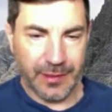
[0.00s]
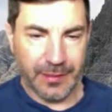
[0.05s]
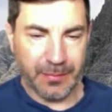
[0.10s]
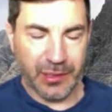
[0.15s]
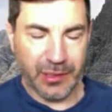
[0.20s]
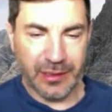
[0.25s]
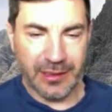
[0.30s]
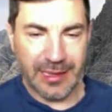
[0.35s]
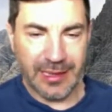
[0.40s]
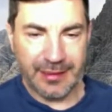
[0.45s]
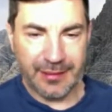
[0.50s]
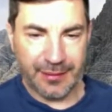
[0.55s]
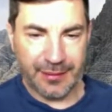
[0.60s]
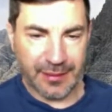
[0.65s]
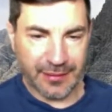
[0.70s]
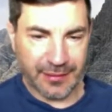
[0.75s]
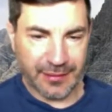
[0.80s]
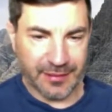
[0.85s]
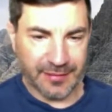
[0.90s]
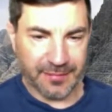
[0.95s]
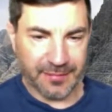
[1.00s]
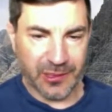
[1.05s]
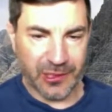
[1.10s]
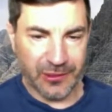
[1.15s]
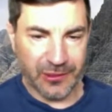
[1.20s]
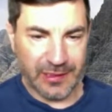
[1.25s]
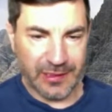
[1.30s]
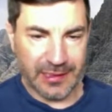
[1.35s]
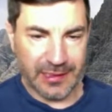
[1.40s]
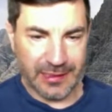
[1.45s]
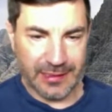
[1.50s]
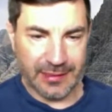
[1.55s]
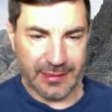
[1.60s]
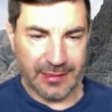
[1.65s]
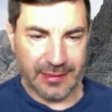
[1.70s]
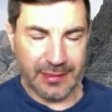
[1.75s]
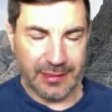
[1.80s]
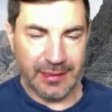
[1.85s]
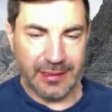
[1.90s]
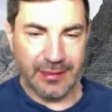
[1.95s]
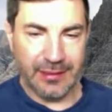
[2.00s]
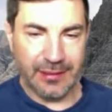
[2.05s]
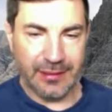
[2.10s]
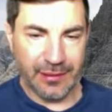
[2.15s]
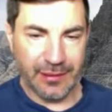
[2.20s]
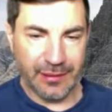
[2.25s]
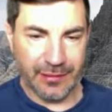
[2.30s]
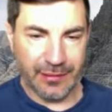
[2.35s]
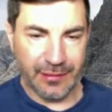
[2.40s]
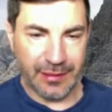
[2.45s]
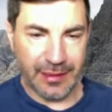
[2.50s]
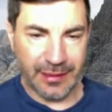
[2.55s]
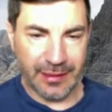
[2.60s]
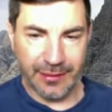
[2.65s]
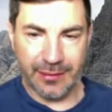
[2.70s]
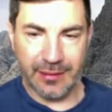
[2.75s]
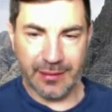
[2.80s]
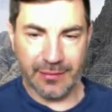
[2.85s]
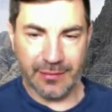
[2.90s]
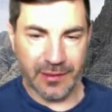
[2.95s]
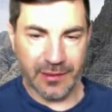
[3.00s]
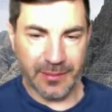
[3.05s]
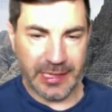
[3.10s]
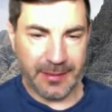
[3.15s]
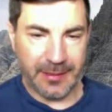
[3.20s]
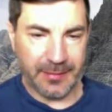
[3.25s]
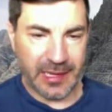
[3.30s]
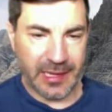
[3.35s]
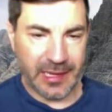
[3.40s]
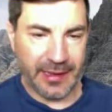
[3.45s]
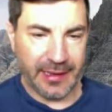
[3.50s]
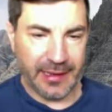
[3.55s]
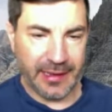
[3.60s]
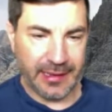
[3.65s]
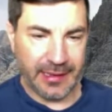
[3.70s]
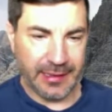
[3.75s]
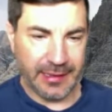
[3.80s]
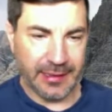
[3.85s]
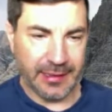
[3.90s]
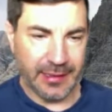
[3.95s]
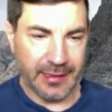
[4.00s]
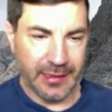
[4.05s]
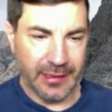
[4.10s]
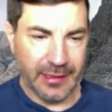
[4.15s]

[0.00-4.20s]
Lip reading: put a light sensitive protein into those cells that remain behind,